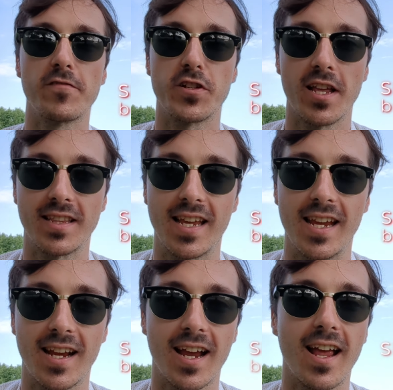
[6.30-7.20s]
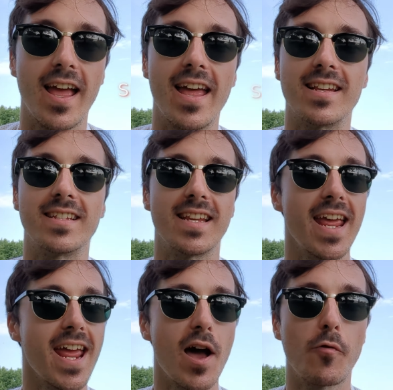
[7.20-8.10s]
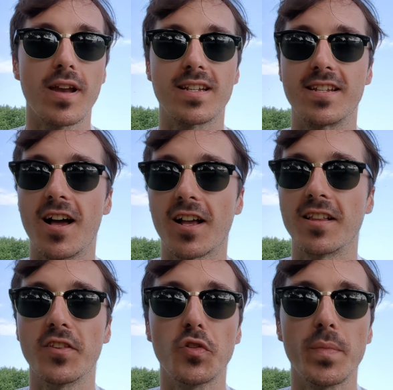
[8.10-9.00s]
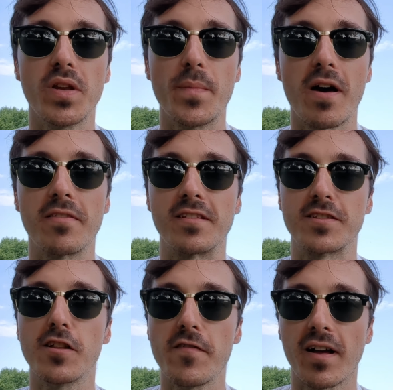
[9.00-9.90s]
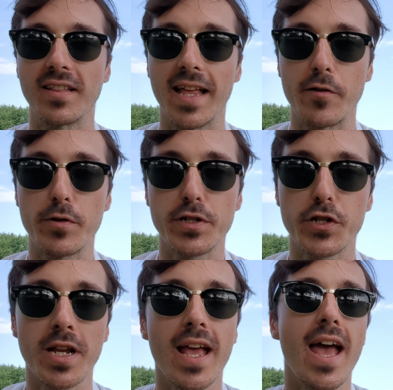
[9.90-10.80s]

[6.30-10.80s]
všetkých, and today I wanted to talk a little bit about the Slovak language.